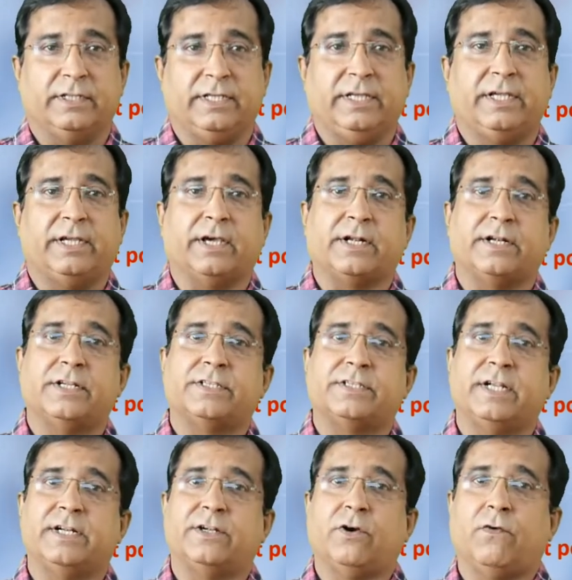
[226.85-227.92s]
The current
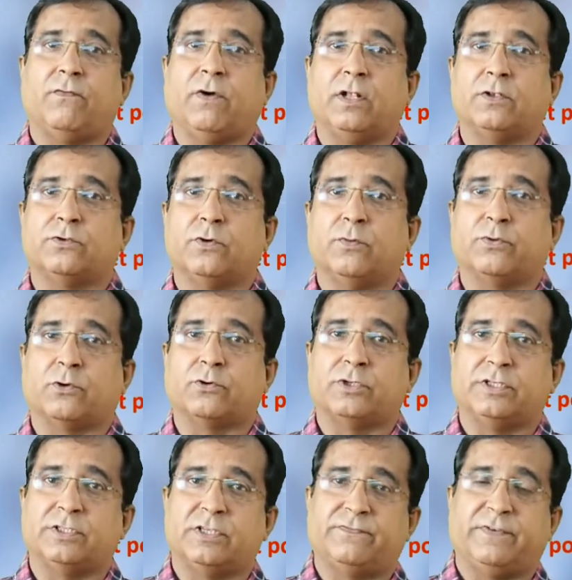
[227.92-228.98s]
state of also
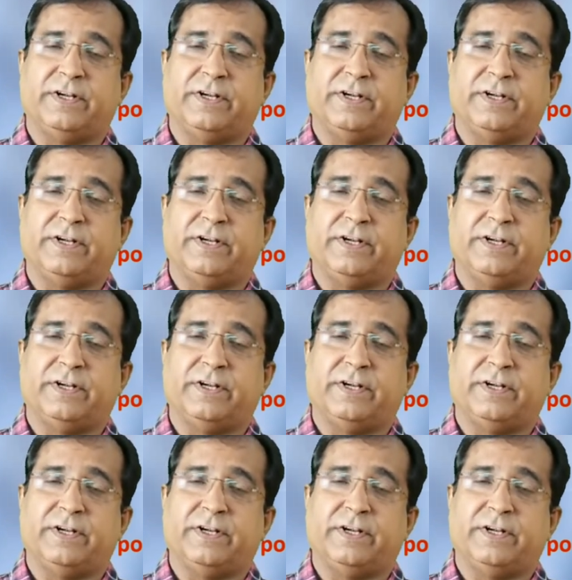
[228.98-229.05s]
process is